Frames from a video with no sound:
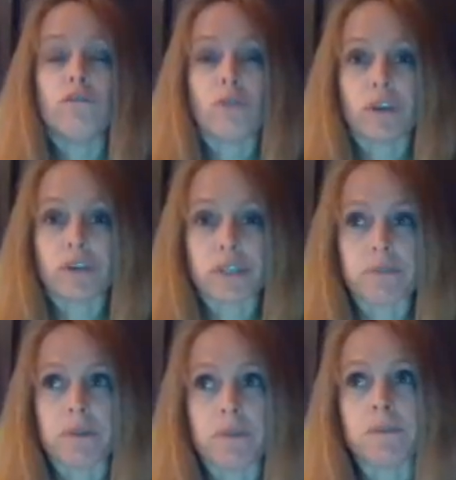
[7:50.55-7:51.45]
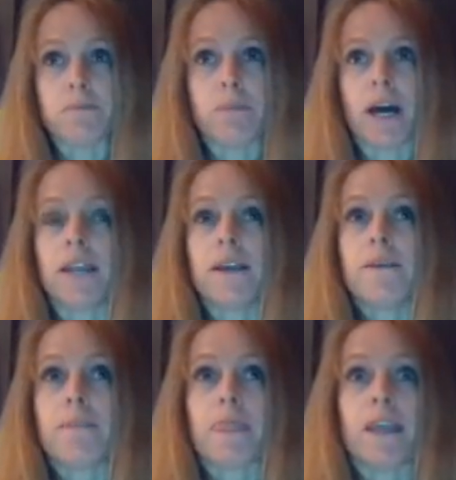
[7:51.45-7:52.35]
for their symptoms, but
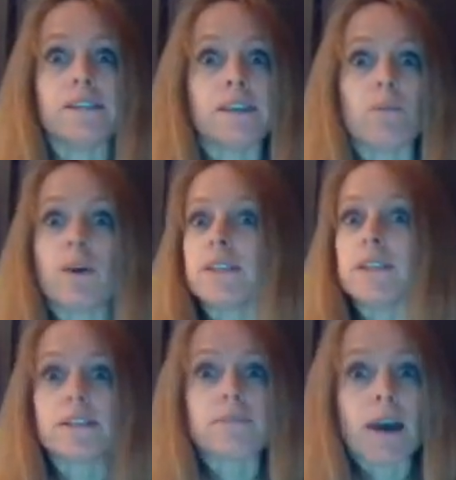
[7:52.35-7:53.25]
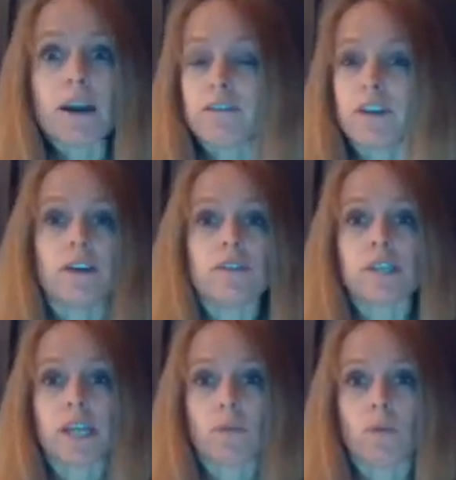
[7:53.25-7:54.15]
in some ways, it doesn't matter if they
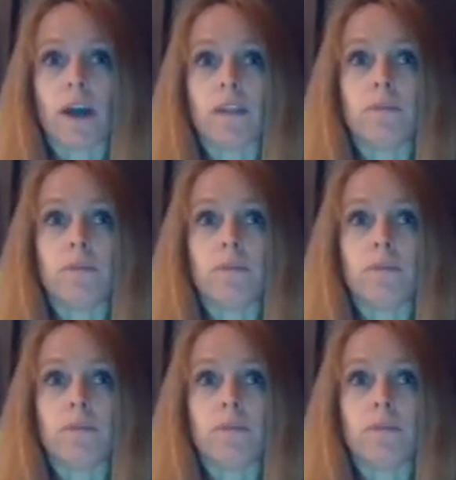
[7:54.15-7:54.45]
understand why.